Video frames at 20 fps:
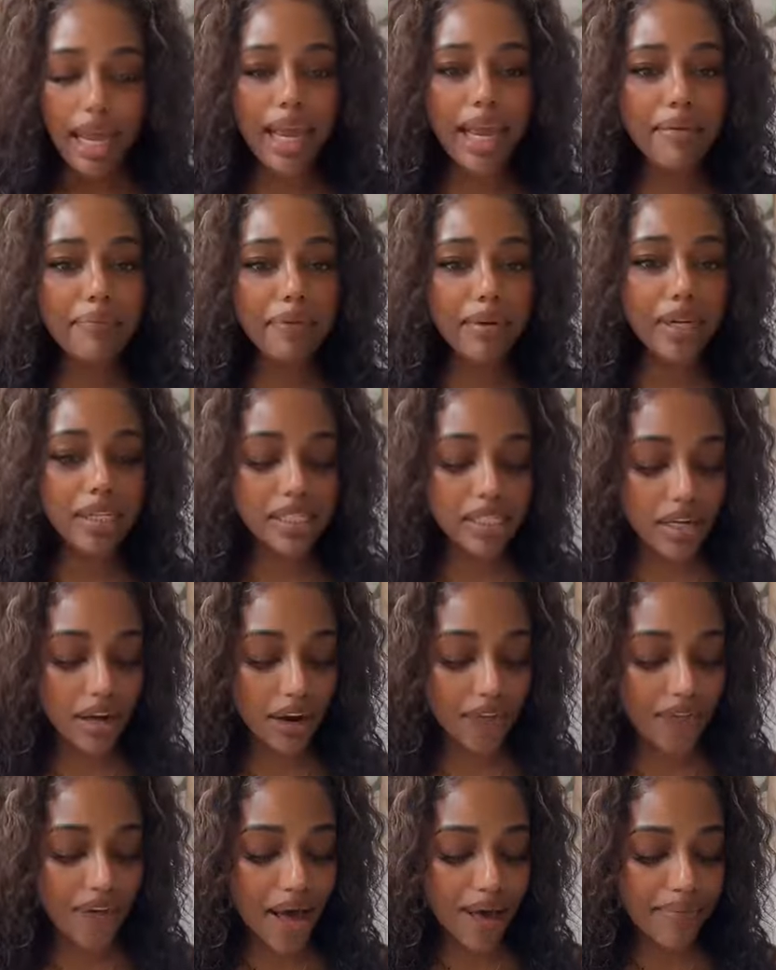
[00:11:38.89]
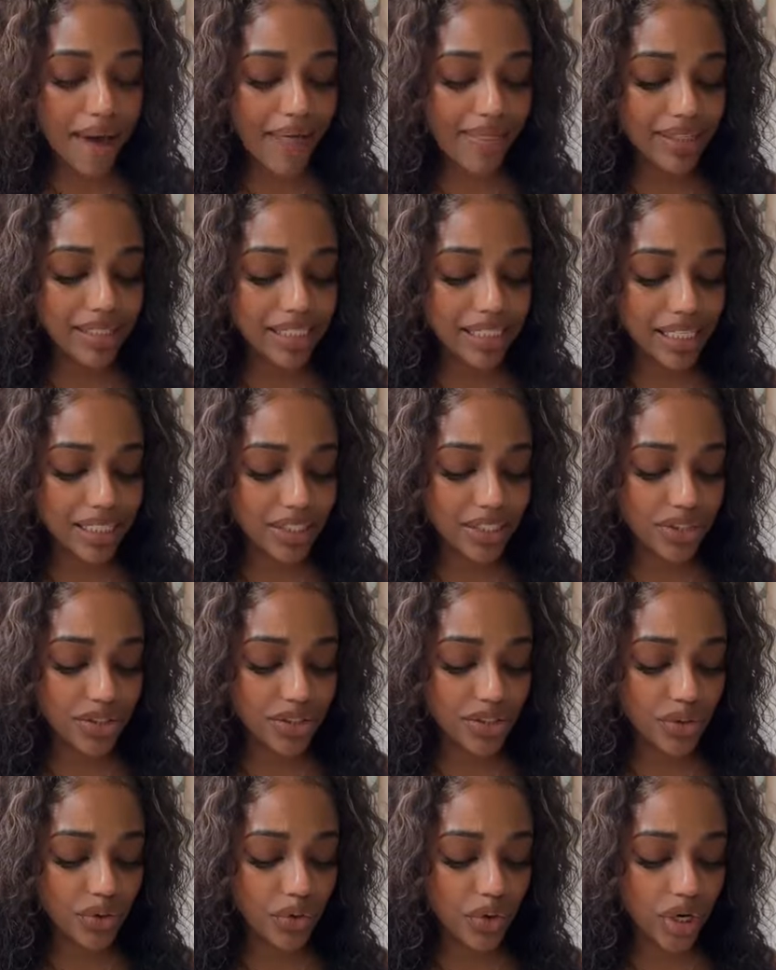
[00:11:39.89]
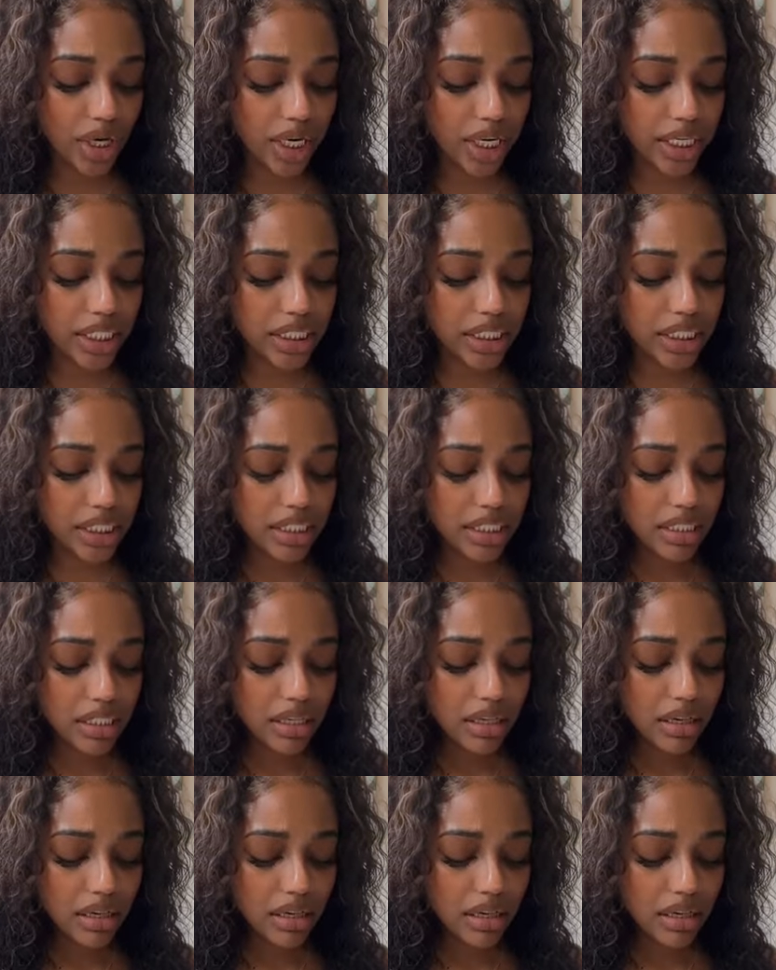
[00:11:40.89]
Emperor is clarified by the Six of Swords.